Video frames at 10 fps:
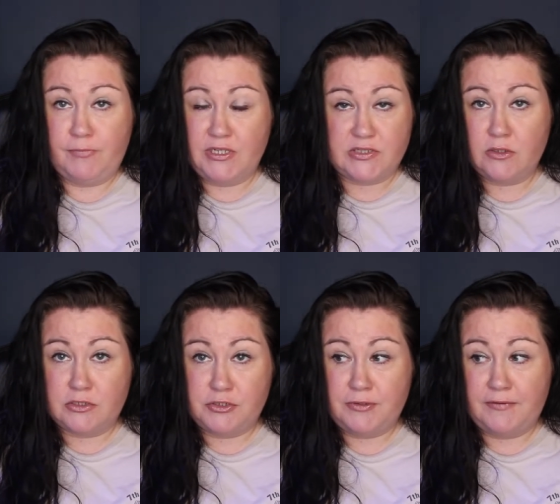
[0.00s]
as
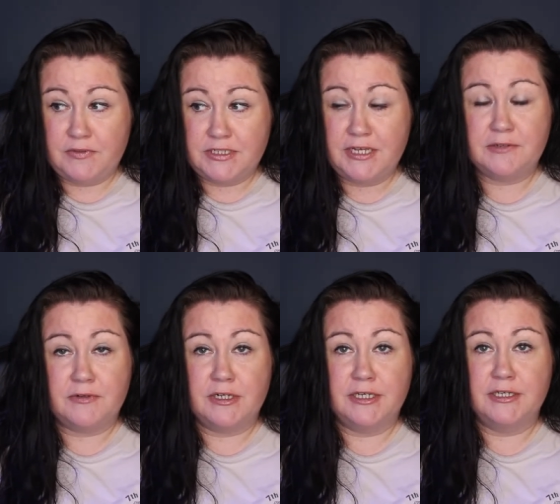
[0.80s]
long as you have the tank
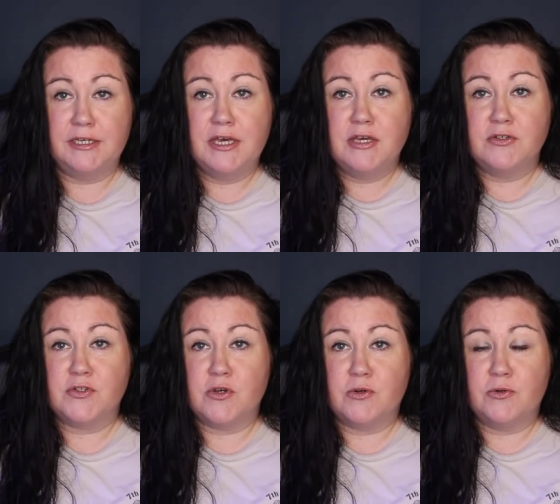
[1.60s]
running,
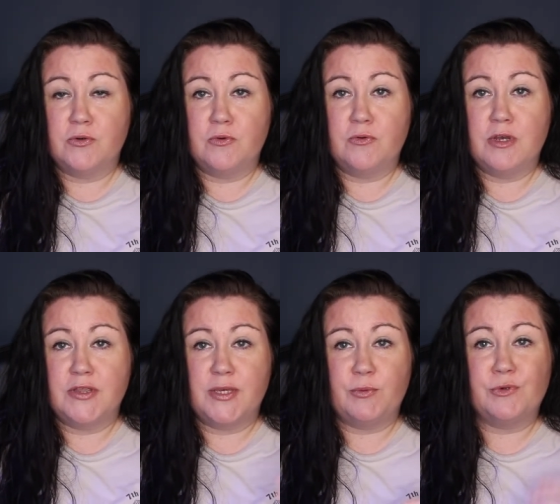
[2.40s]
so
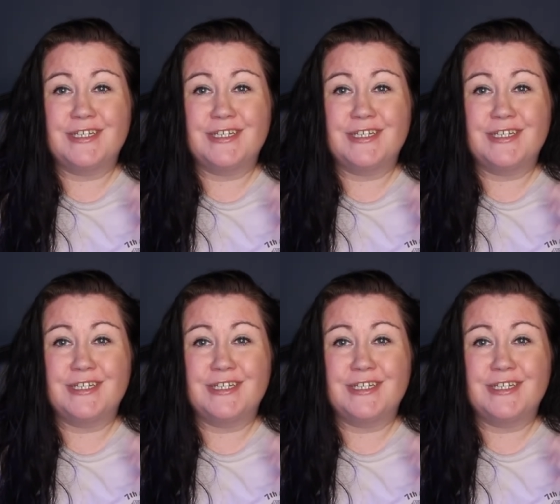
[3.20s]
they will